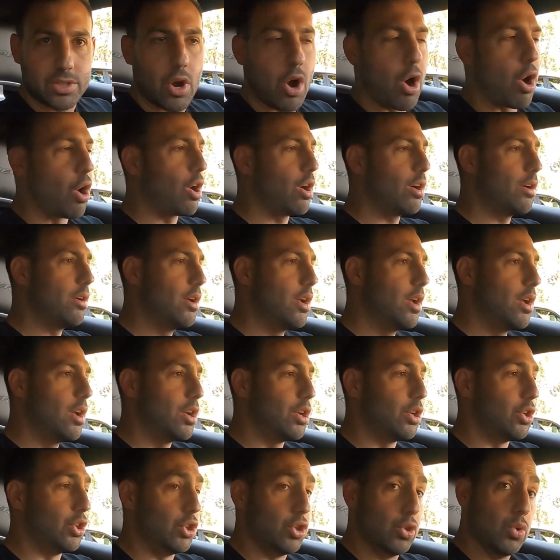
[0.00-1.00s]
car,
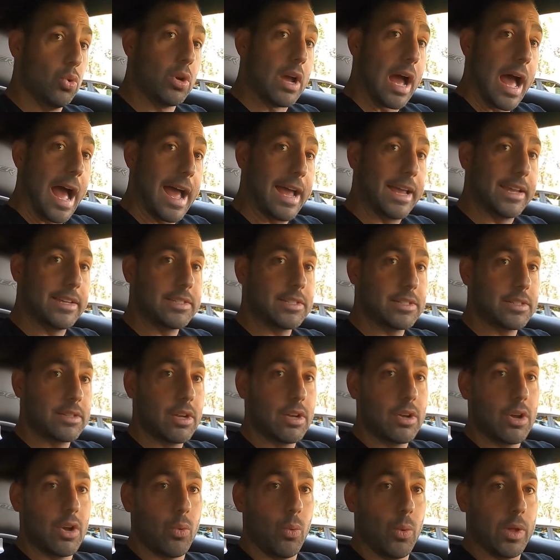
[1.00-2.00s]
you guys
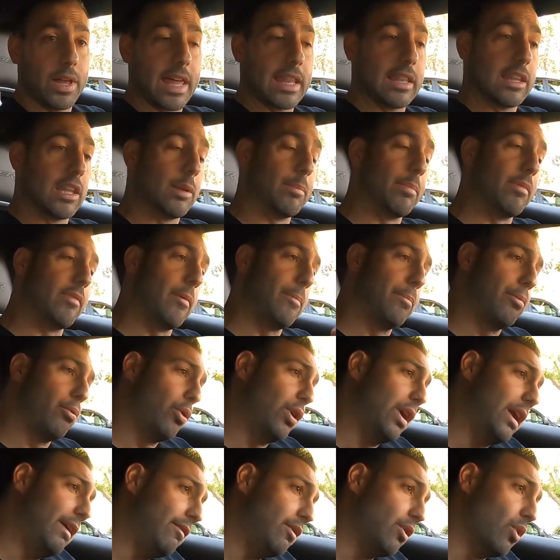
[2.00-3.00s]
will get a little bit of a
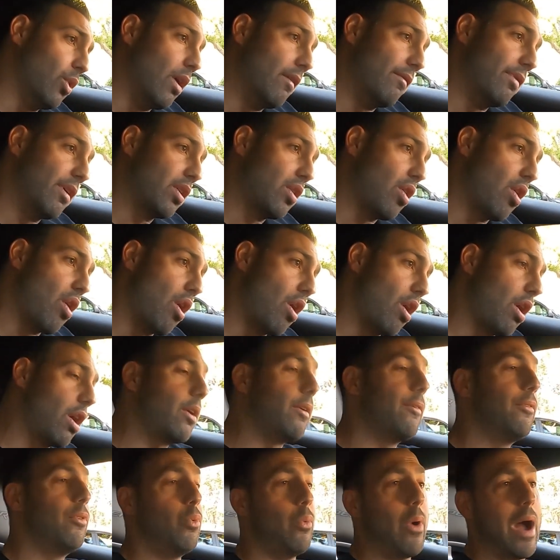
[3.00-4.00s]
preview of the
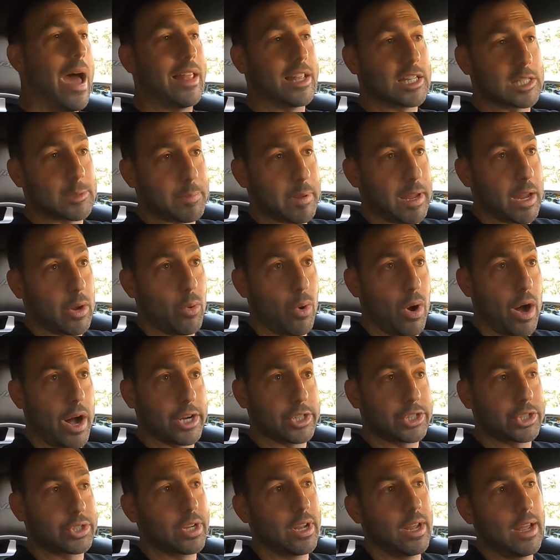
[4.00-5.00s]
car while it's being
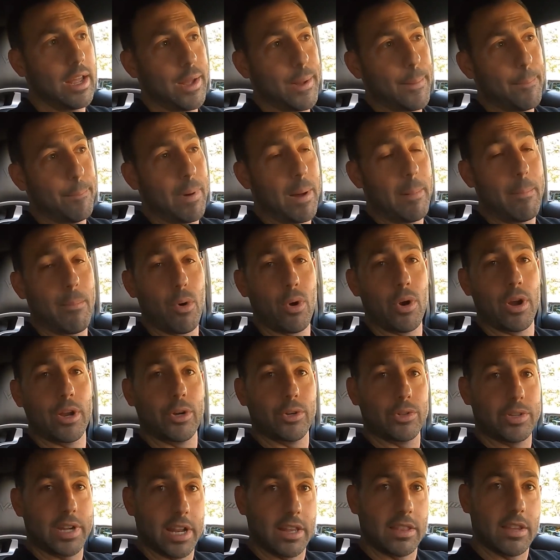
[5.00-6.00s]
washed. But more
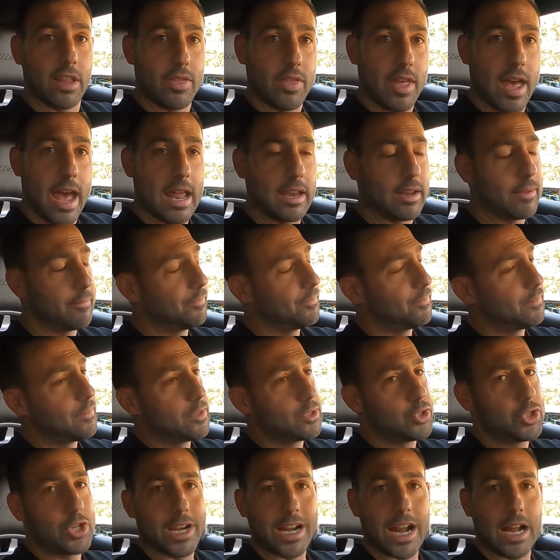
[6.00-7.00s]
entertaining than that,
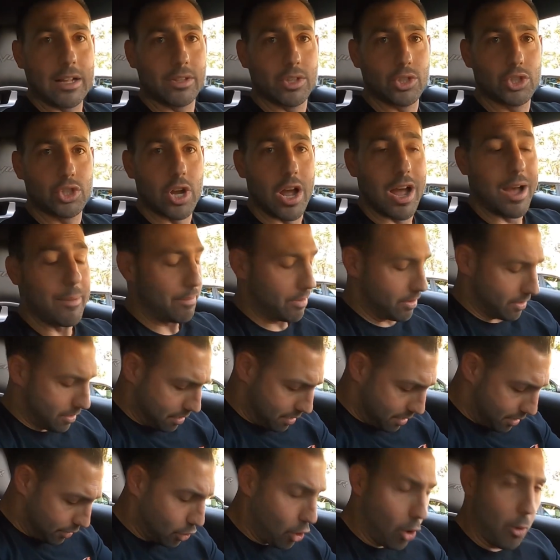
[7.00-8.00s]
check out the shop.
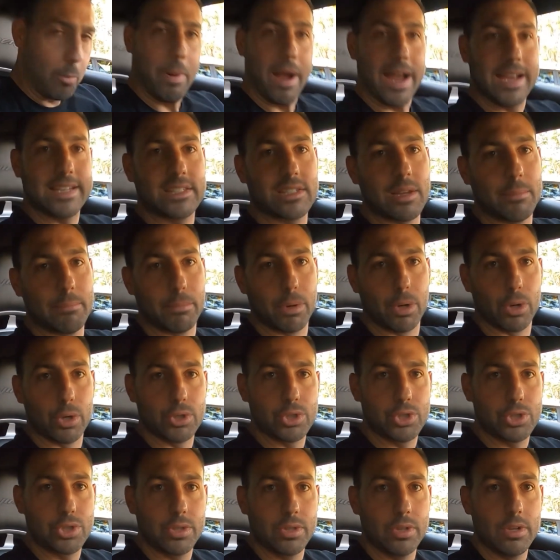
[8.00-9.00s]
Go buy some
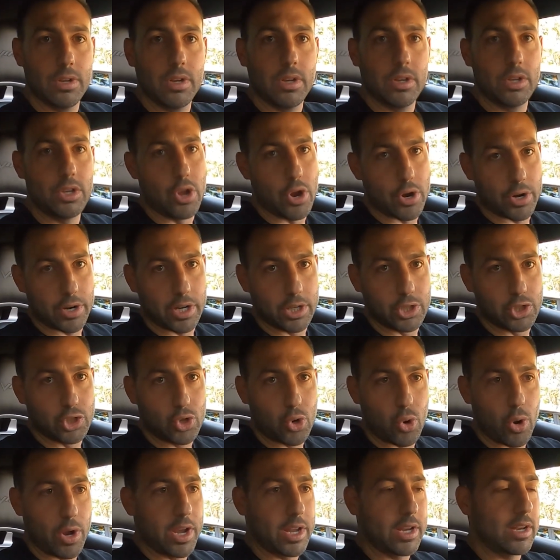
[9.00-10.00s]
merch. You're gonna
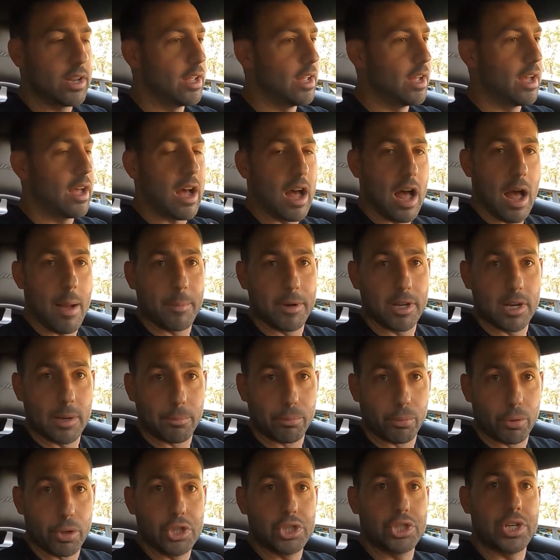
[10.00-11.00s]
enjoy it. I'm gonna
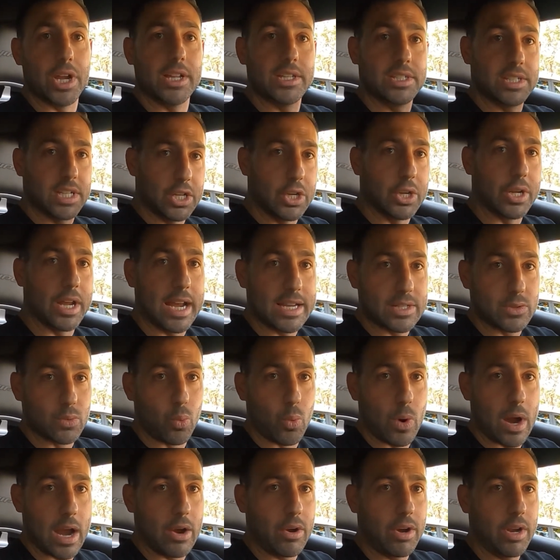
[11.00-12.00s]
appreciate seeing you guys
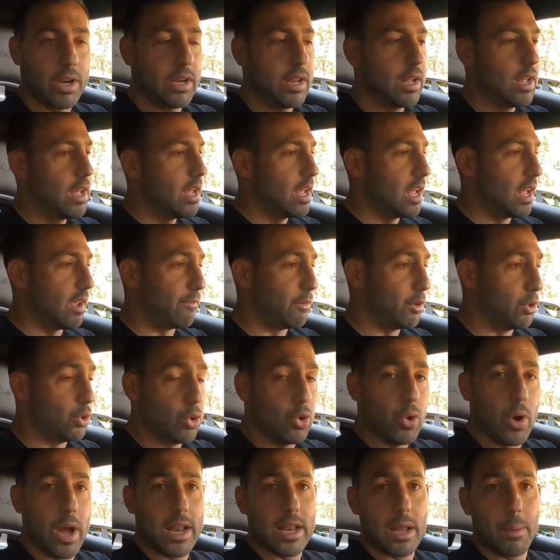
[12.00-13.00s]
wear it. If you
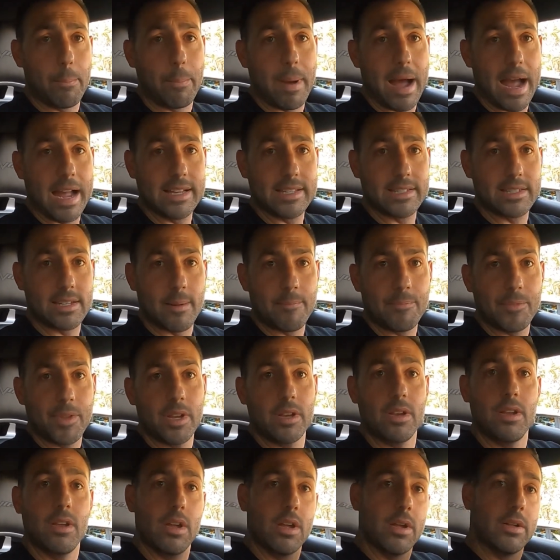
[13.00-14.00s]
do end up buying
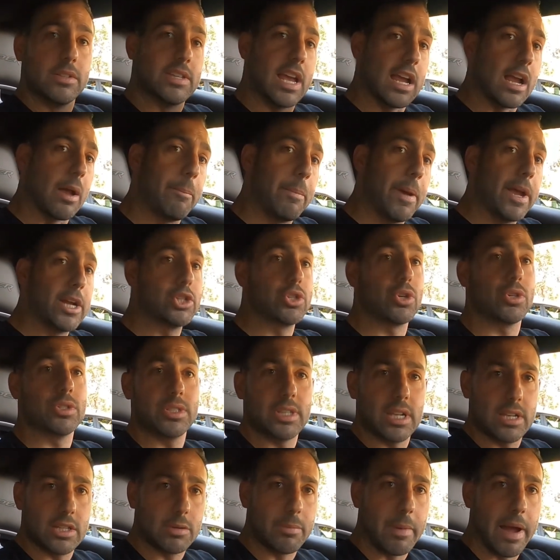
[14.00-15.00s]
something, take a picture,
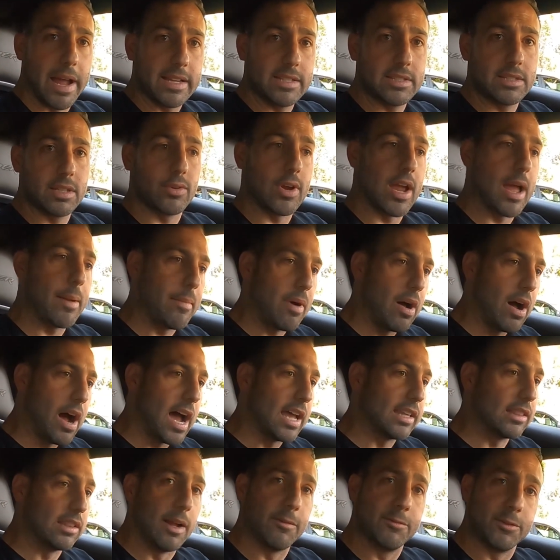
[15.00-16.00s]
send it to my Instagram.
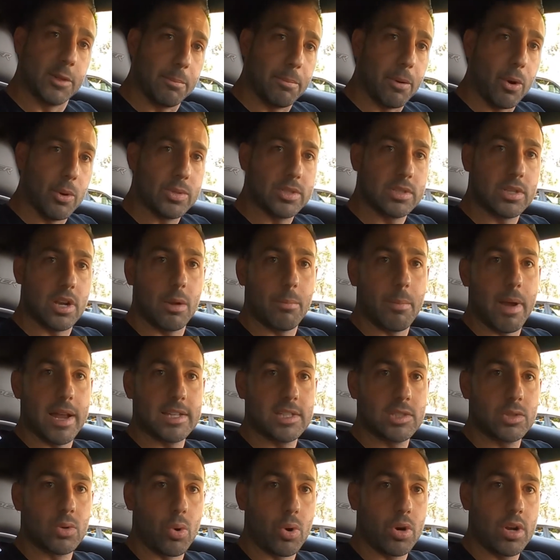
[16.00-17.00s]
I'd love to post it on my
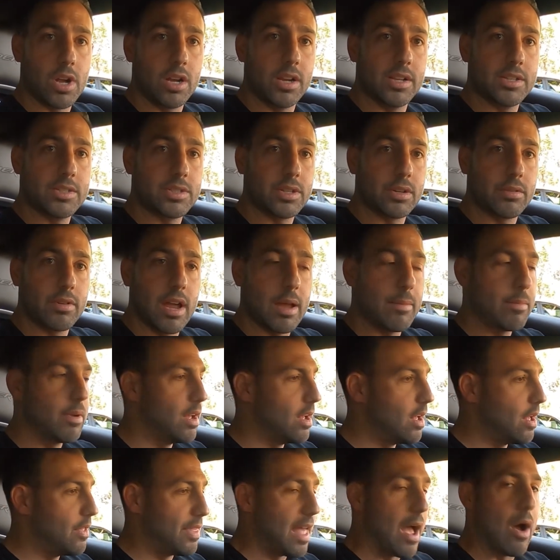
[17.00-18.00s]
story on Instagram.
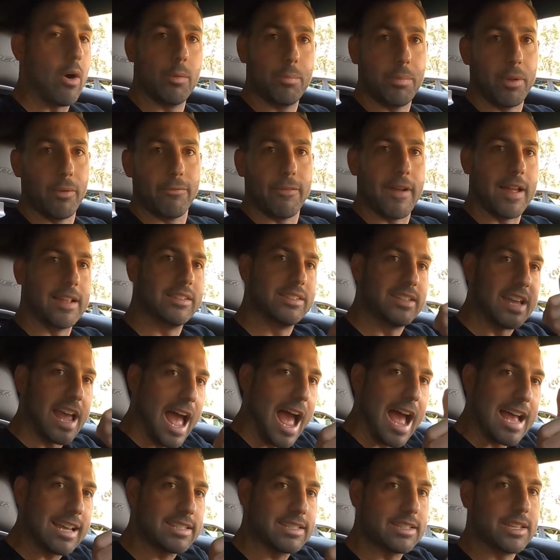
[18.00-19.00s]
That would be
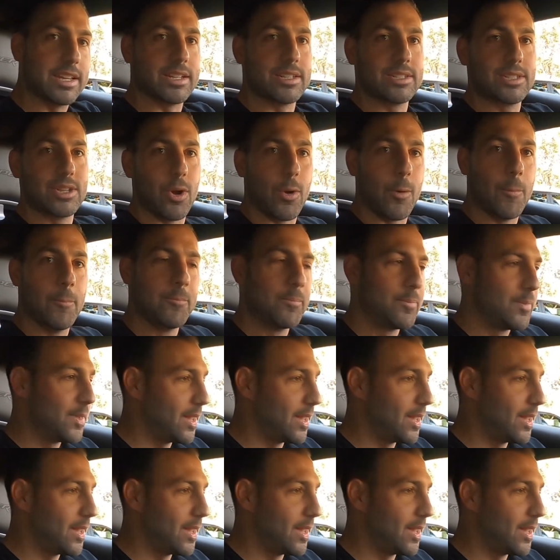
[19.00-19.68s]
fantastic. So